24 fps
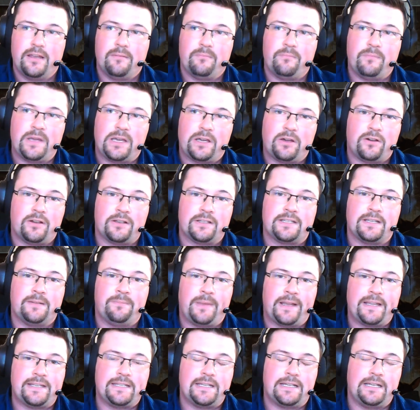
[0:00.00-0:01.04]
Because it
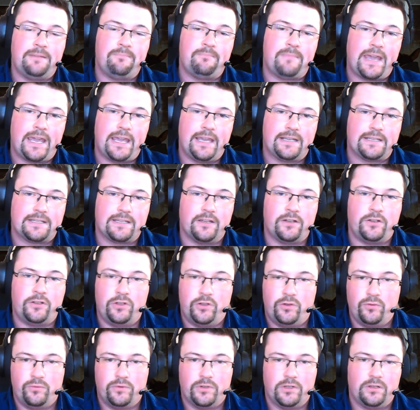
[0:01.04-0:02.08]
basically makes
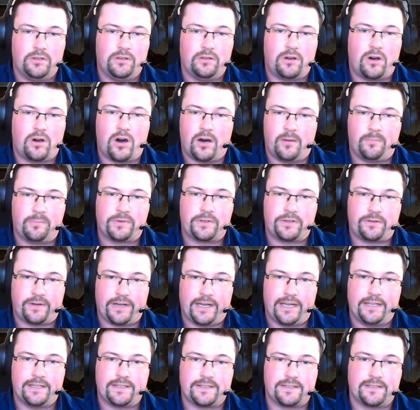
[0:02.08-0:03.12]
dual hop
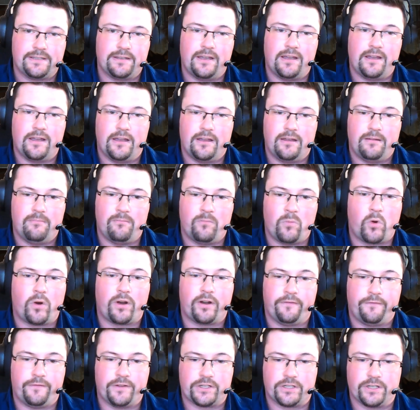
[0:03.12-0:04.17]
trades more
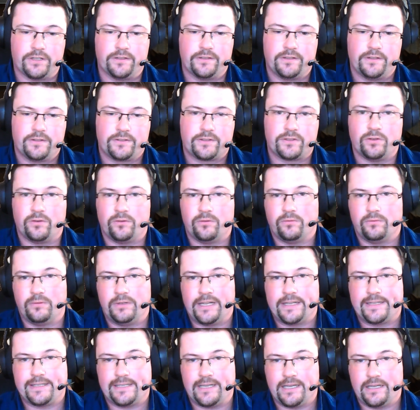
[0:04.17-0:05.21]
efficient. So
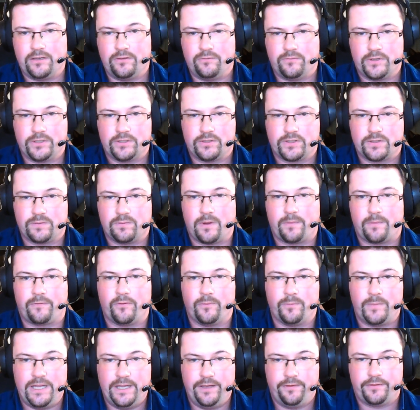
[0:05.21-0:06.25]
let's say you want to swap
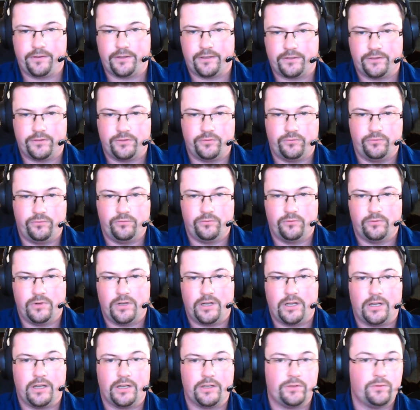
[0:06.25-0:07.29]
from Ether to
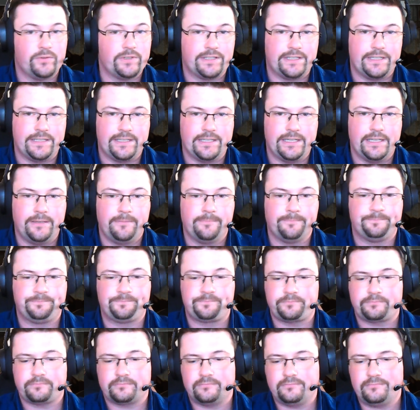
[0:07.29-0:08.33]
USDC,
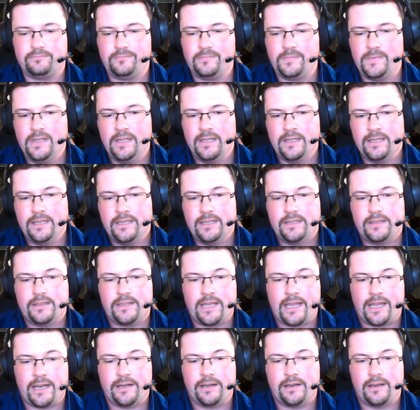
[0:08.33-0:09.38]

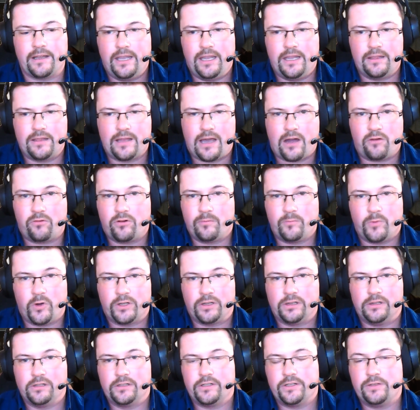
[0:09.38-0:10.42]
then in our
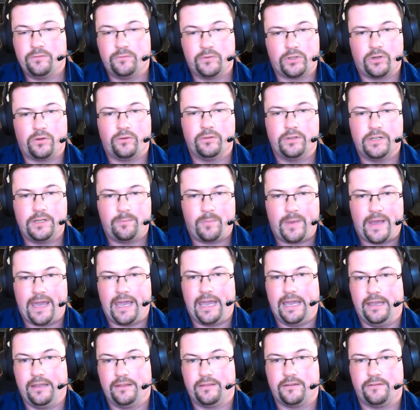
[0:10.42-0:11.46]
model, you would only
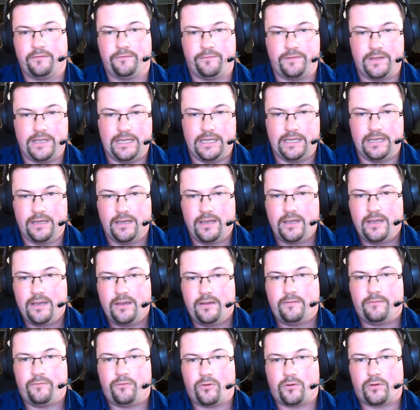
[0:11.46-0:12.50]
pay the fee
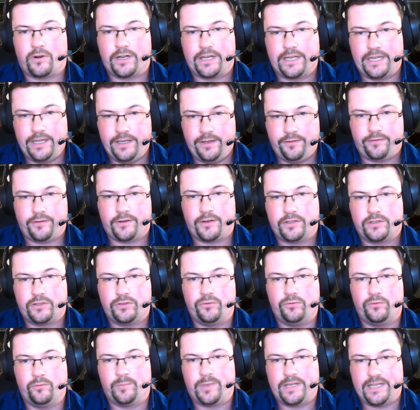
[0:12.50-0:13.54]
for the Ether
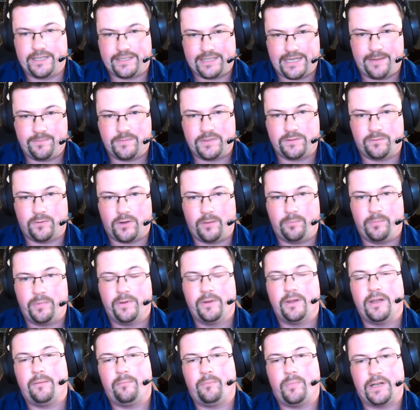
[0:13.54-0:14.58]
to PSM swap,
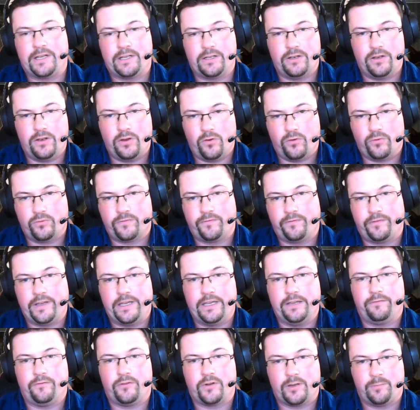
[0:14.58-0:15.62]
but no
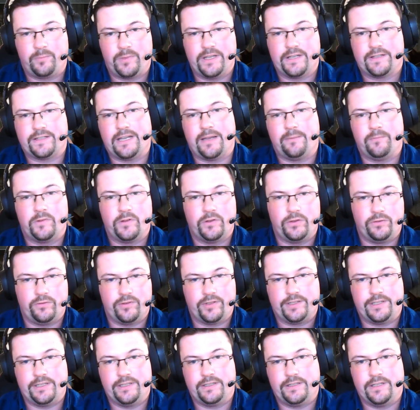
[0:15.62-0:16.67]
fee for the PSM to
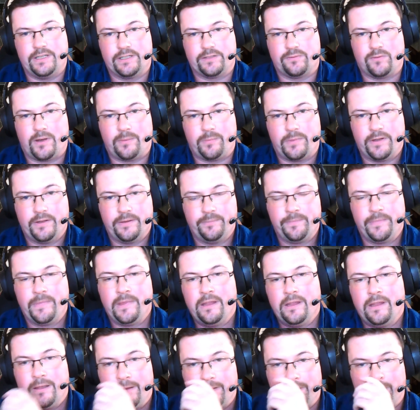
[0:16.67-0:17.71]
USDC swap.
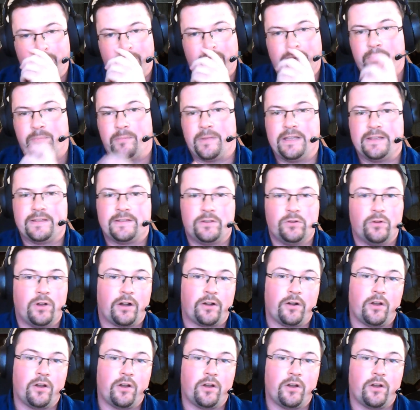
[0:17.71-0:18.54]
So that means you are